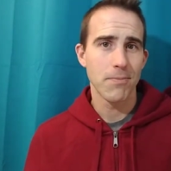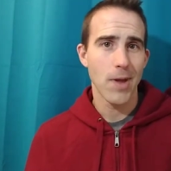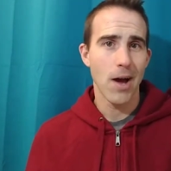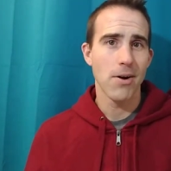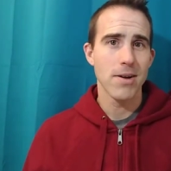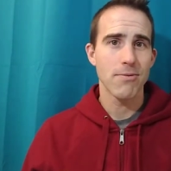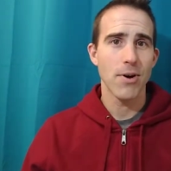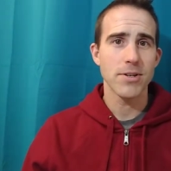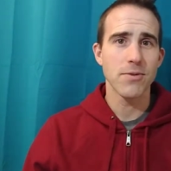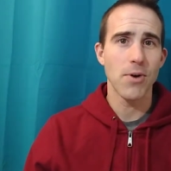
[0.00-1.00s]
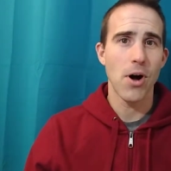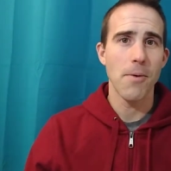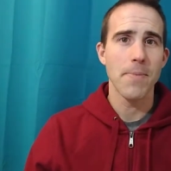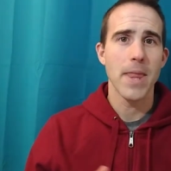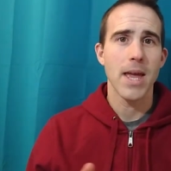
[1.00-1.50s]
Now, first of
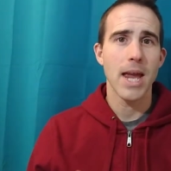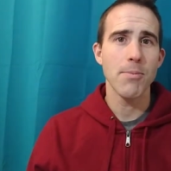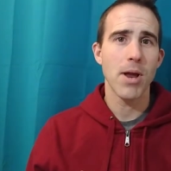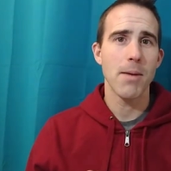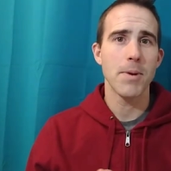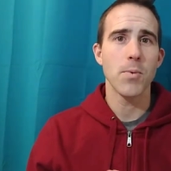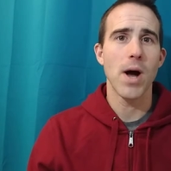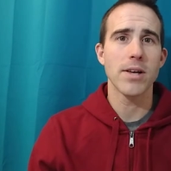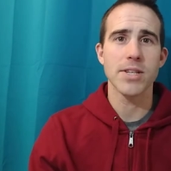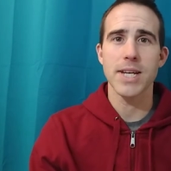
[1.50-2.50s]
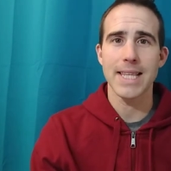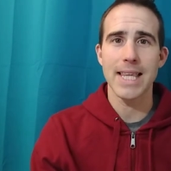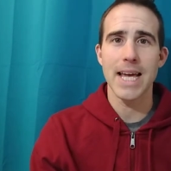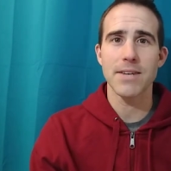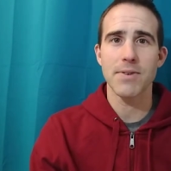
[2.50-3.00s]
all, Abraham, meanwhile, is going to get the
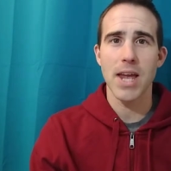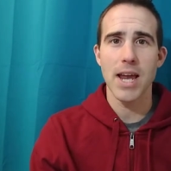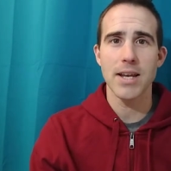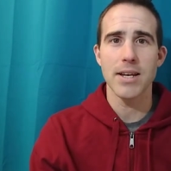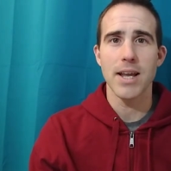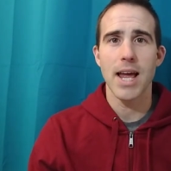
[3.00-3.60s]
land of Canaan.